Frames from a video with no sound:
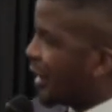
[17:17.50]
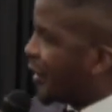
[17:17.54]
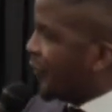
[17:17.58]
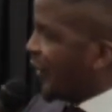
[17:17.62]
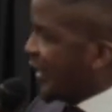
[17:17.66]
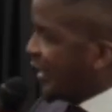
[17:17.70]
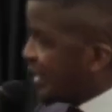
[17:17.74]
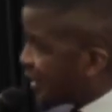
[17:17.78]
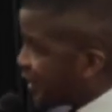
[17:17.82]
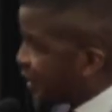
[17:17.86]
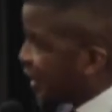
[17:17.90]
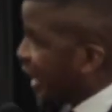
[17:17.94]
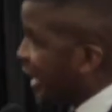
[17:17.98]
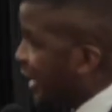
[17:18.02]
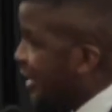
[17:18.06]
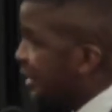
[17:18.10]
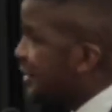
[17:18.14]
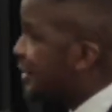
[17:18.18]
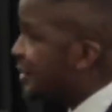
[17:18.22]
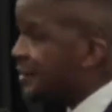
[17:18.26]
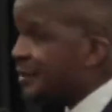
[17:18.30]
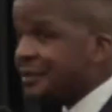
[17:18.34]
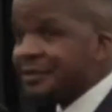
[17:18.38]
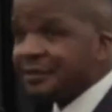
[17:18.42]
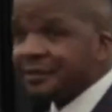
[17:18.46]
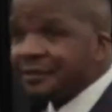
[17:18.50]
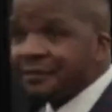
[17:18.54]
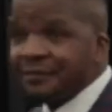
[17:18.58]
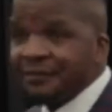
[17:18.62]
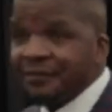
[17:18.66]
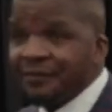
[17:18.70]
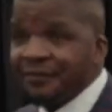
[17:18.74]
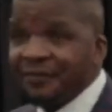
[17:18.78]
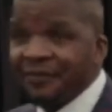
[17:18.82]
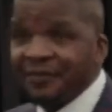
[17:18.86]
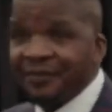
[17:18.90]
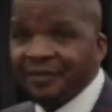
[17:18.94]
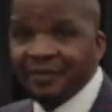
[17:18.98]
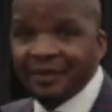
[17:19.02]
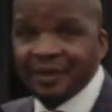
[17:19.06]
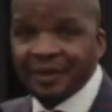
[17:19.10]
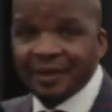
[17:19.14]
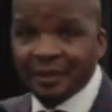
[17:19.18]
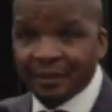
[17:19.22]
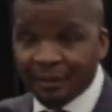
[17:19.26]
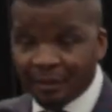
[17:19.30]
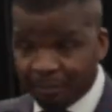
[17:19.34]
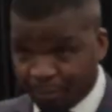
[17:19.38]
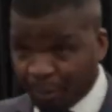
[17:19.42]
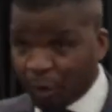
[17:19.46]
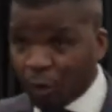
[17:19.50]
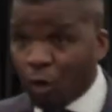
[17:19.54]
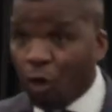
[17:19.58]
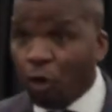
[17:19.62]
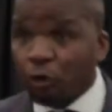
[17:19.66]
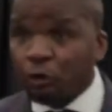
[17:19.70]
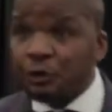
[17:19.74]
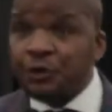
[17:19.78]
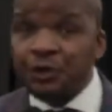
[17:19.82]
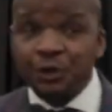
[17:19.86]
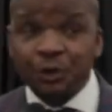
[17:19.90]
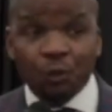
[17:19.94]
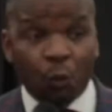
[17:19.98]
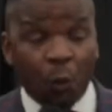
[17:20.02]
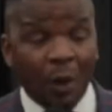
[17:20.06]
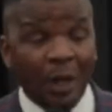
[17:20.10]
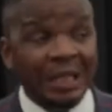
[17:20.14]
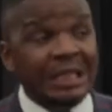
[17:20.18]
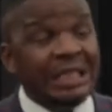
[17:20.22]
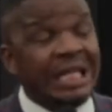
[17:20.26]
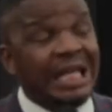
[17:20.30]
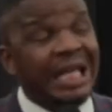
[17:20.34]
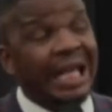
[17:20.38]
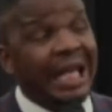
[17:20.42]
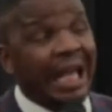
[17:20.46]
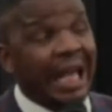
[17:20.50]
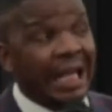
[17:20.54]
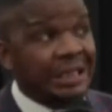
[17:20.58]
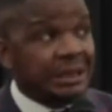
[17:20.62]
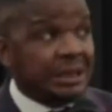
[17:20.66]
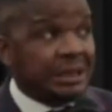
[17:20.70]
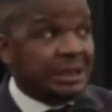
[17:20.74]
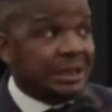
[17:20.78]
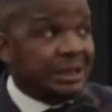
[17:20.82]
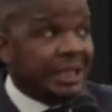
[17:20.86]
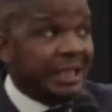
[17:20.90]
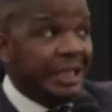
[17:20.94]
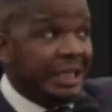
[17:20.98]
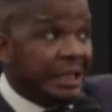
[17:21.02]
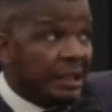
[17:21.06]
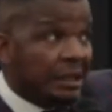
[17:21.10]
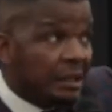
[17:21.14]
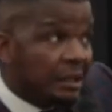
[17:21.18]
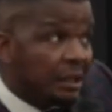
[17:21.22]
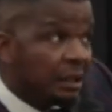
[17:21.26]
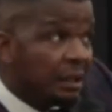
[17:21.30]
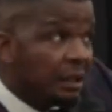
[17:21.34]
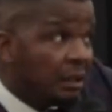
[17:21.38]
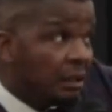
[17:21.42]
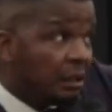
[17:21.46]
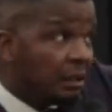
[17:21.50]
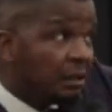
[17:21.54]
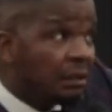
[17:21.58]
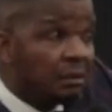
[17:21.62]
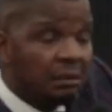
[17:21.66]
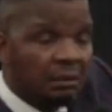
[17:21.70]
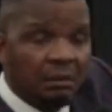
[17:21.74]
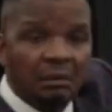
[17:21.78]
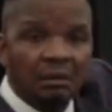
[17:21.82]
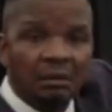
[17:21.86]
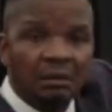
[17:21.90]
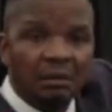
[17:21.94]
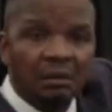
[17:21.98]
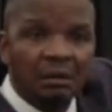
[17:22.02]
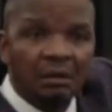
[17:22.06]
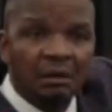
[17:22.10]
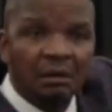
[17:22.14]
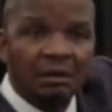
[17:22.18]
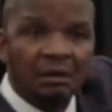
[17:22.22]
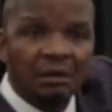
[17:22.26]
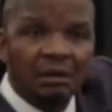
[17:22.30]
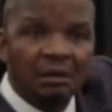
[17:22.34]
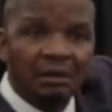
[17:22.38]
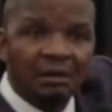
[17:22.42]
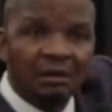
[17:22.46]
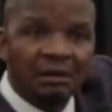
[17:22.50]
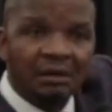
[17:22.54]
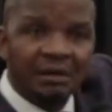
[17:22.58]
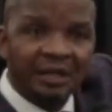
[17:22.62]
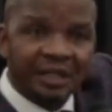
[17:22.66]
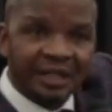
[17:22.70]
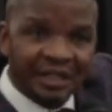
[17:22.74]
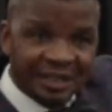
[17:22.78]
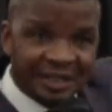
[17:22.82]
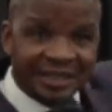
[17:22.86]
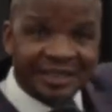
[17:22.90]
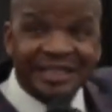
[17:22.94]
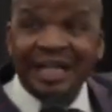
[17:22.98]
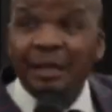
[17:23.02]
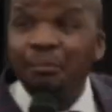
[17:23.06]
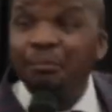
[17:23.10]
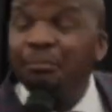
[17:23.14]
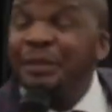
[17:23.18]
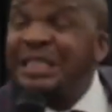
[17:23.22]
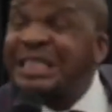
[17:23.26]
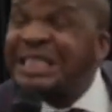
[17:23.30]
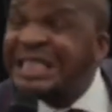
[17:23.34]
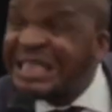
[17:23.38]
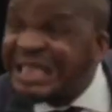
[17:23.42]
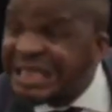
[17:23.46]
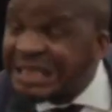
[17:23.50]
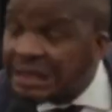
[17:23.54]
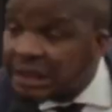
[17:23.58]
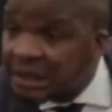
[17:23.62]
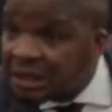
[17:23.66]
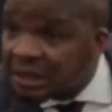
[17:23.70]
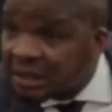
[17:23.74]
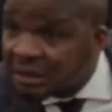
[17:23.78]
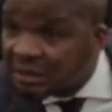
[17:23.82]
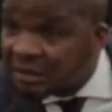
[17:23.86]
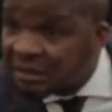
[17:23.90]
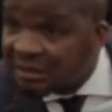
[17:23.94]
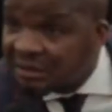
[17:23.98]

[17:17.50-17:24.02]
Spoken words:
They said, because what he has seen is their business.